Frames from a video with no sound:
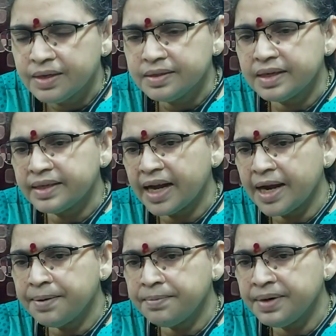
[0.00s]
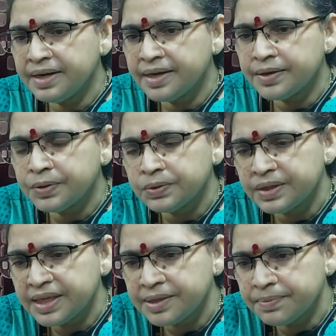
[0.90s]
The time needed to
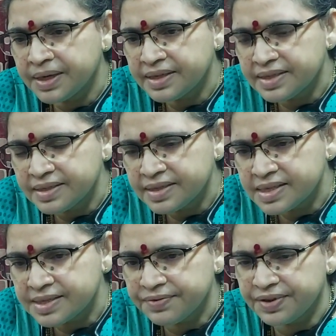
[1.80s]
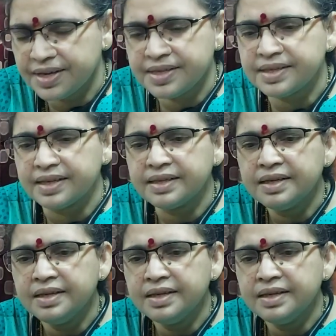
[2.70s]
treatment intensification